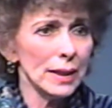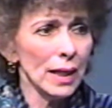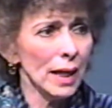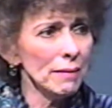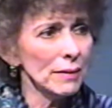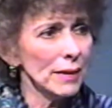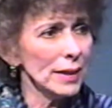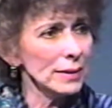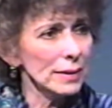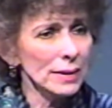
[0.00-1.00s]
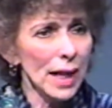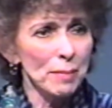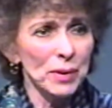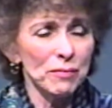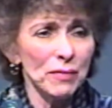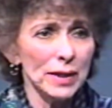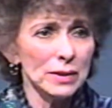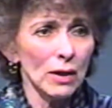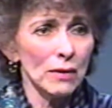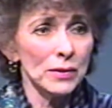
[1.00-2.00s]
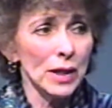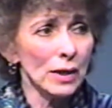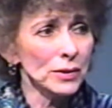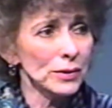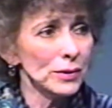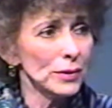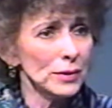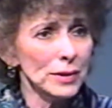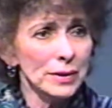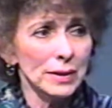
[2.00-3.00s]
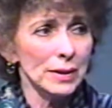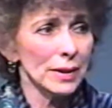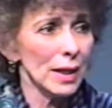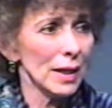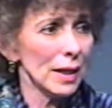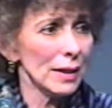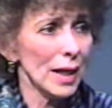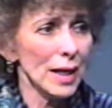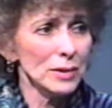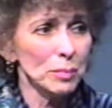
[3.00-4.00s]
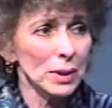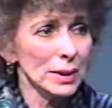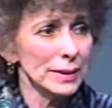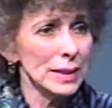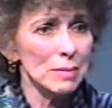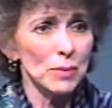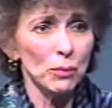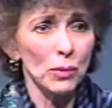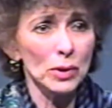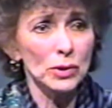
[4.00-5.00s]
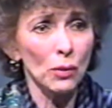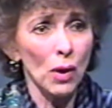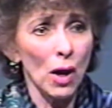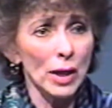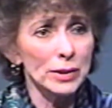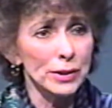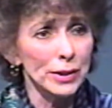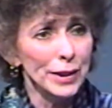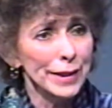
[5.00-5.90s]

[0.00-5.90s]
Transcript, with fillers: And I think that's a slap in the face to all the doctors and nurses and the hospital team that worked so hard to,